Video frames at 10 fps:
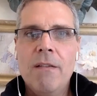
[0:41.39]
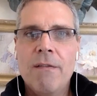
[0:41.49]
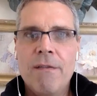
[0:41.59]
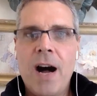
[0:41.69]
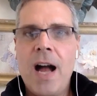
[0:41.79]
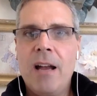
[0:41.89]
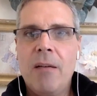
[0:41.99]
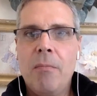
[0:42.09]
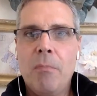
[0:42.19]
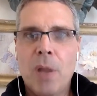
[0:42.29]
via
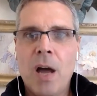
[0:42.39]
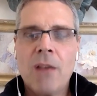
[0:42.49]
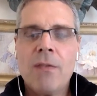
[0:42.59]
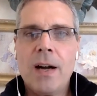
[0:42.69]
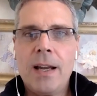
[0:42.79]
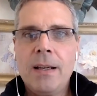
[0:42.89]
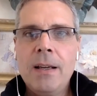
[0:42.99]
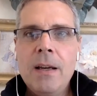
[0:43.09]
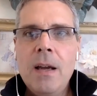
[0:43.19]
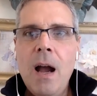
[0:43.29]
BlockFi.
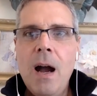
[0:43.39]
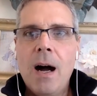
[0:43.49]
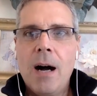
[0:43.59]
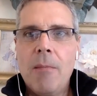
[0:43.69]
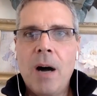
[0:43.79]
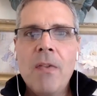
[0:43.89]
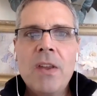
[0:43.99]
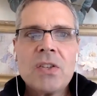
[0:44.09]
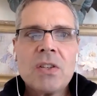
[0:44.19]
On this